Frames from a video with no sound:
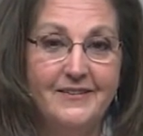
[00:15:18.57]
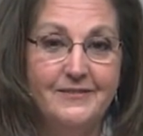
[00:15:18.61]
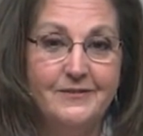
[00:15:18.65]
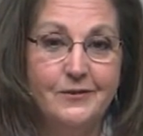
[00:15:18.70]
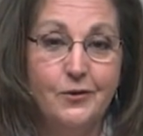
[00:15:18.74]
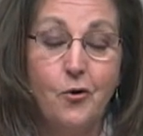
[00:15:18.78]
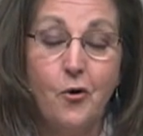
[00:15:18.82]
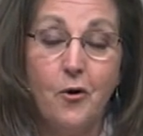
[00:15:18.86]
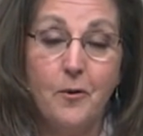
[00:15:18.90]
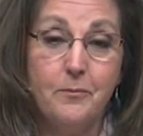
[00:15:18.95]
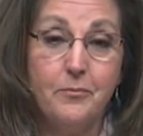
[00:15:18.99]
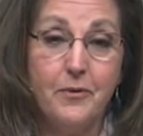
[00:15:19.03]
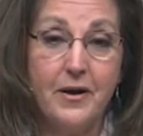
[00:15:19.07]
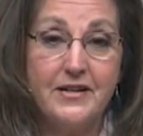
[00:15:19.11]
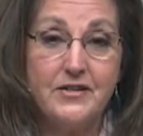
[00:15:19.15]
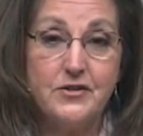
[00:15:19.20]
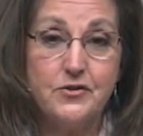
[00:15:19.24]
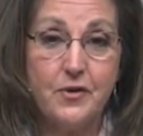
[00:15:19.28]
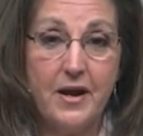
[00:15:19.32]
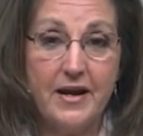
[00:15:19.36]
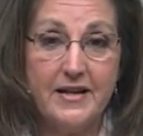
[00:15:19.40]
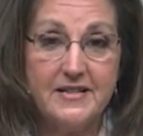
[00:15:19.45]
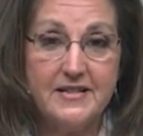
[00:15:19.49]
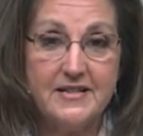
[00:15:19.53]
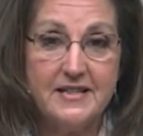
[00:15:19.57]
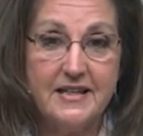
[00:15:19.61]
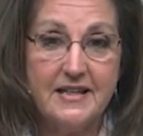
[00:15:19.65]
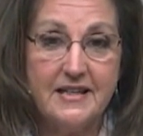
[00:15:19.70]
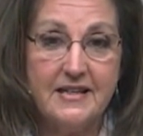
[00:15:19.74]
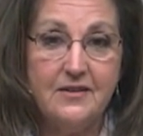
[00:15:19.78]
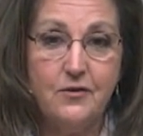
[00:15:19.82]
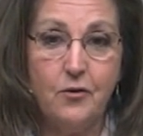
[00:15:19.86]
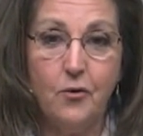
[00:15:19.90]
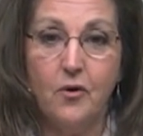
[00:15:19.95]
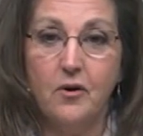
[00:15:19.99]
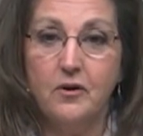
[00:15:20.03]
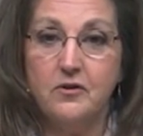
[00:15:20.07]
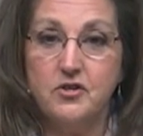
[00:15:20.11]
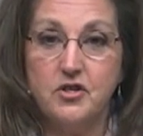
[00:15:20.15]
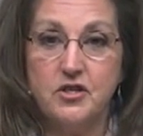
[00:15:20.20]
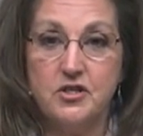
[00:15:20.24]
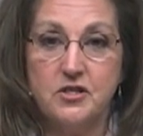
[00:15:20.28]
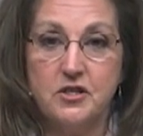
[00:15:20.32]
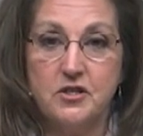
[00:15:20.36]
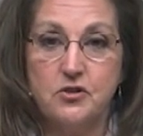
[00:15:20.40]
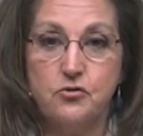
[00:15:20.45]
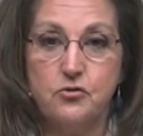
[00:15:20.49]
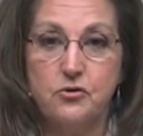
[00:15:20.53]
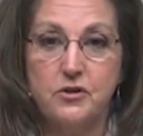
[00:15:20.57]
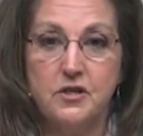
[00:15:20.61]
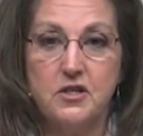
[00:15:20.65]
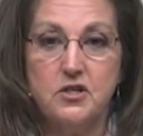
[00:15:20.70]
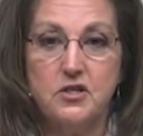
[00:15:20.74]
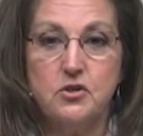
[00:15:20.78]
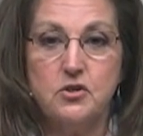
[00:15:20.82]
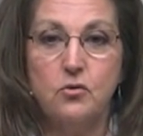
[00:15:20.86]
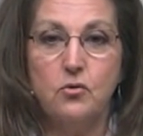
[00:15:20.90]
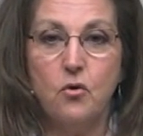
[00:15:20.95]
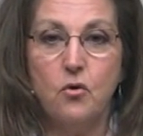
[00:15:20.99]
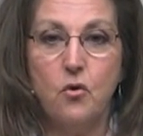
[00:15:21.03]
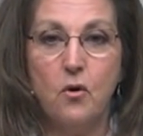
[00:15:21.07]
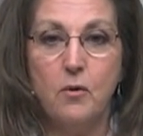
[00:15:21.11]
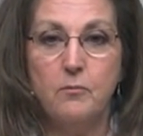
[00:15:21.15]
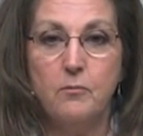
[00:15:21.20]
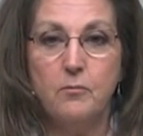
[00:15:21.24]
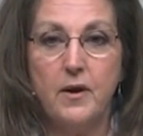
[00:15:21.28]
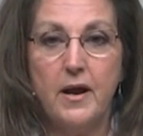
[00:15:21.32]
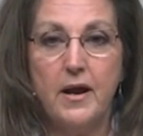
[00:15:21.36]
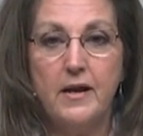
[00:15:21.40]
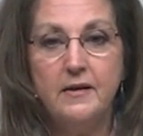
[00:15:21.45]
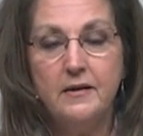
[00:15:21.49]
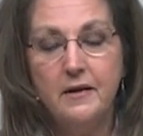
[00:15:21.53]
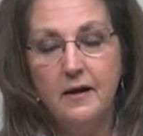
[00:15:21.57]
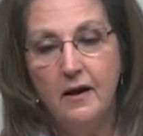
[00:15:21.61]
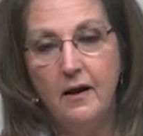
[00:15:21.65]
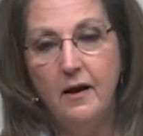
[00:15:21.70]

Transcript: cornbread dressing or just a traditional cornbread,